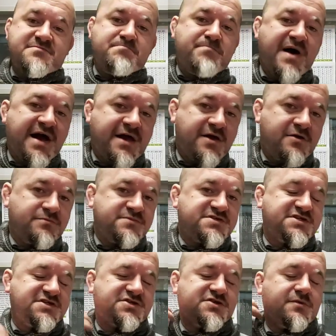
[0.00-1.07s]
and biome
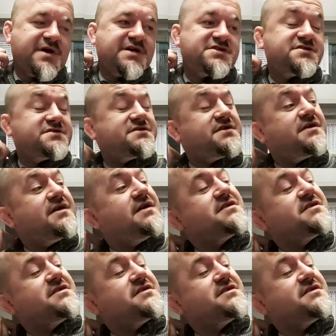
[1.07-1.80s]
situations.